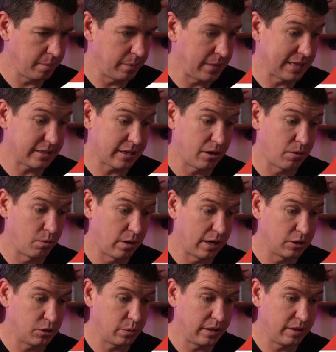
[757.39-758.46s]
that's got a
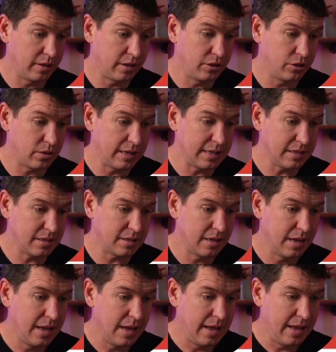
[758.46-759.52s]
Roswell address,
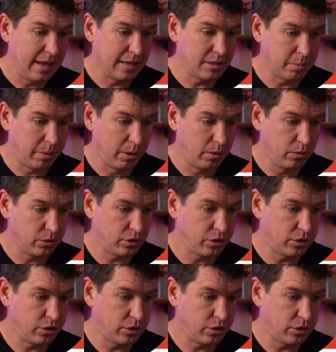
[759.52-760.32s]
as opposed